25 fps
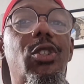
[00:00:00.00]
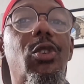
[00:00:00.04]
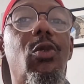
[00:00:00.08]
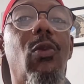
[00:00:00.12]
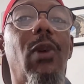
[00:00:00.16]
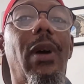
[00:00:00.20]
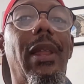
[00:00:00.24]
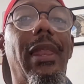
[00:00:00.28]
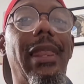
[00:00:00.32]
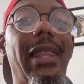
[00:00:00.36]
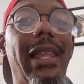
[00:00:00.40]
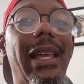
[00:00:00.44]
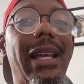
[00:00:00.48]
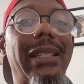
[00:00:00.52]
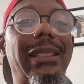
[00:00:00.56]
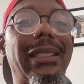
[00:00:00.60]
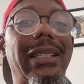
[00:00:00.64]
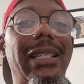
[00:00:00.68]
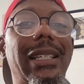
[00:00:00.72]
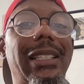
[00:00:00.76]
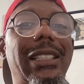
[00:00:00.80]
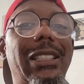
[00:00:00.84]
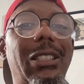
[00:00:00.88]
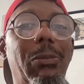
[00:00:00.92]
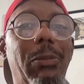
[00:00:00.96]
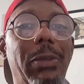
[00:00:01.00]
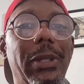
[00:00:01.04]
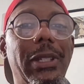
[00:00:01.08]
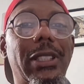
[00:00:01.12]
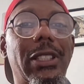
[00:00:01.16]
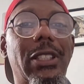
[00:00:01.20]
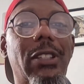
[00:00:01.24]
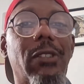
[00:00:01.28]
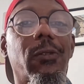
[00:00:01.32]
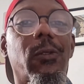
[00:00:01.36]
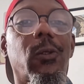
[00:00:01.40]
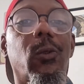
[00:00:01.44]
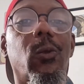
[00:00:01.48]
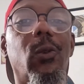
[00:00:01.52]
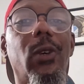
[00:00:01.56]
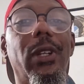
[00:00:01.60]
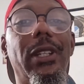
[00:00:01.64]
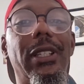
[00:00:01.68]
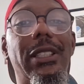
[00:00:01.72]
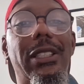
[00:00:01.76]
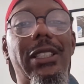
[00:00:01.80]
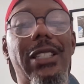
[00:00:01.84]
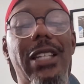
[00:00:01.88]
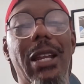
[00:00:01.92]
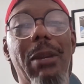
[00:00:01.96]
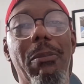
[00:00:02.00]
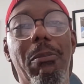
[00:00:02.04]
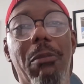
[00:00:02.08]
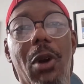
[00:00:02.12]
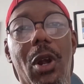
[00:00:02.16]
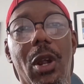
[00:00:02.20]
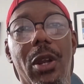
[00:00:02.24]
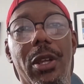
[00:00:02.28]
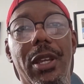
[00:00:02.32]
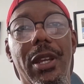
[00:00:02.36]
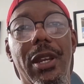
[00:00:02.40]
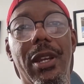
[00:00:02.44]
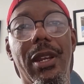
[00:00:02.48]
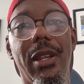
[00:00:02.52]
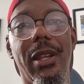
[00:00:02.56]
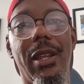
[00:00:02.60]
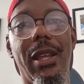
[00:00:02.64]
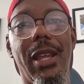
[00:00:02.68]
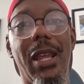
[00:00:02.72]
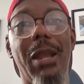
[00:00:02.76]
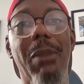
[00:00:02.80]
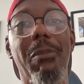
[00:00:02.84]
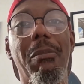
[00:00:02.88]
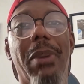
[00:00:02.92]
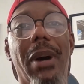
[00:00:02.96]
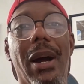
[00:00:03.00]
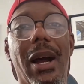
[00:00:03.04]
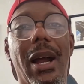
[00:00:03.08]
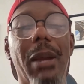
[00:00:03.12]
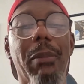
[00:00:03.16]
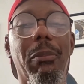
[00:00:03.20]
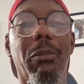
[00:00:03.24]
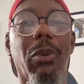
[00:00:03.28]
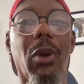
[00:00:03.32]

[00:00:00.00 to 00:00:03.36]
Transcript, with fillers: to a less expensive real estate market and buying